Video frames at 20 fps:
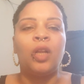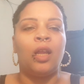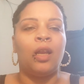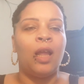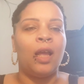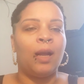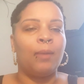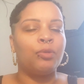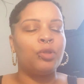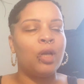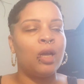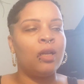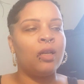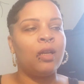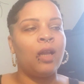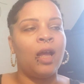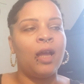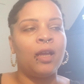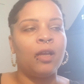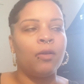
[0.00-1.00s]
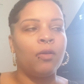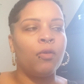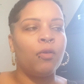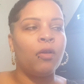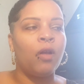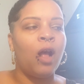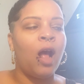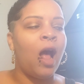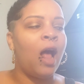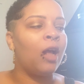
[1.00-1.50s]
Like I'm trying to like
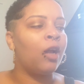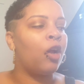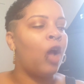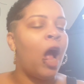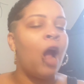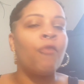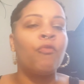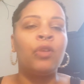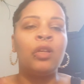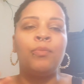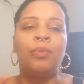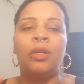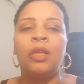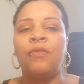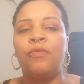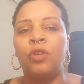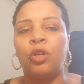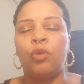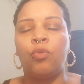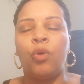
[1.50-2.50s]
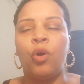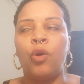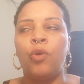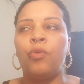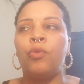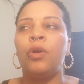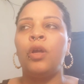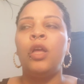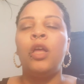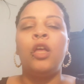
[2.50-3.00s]
I, I really believe in the
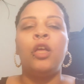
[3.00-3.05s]
quote,